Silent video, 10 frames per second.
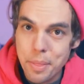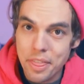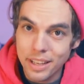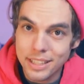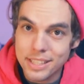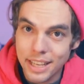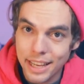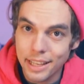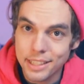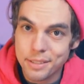This
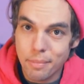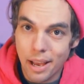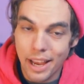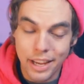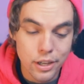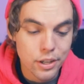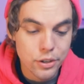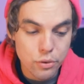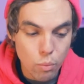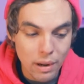is my
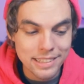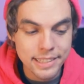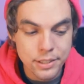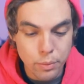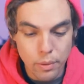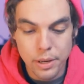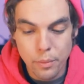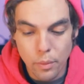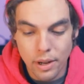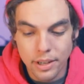twenty
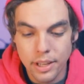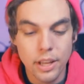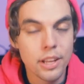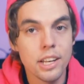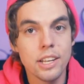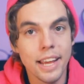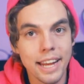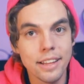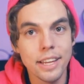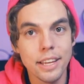twenty-one
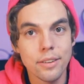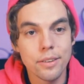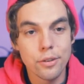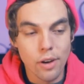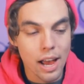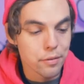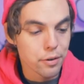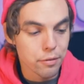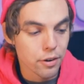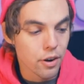daily
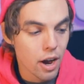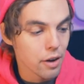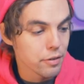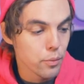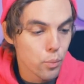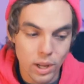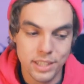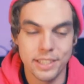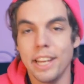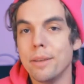driver for coffee,
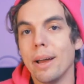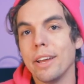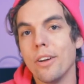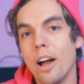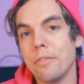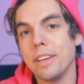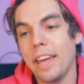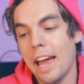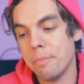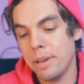what's in my coffee
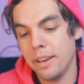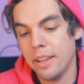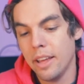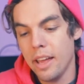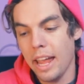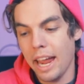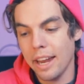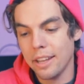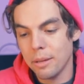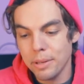cabinet.
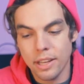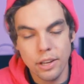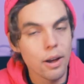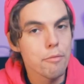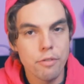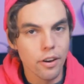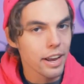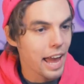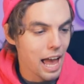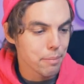And let me tell you, I'm
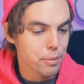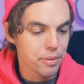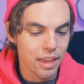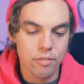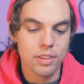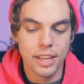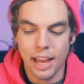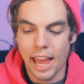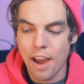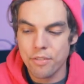very happy with everything
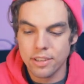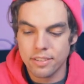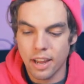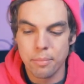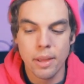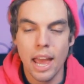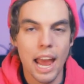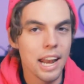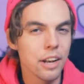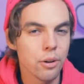I have in this setup,
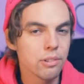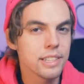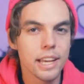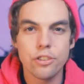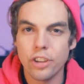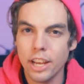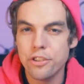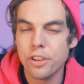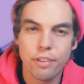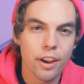and I don't see it
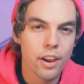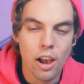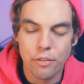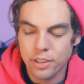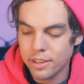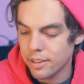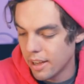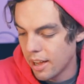changing very often.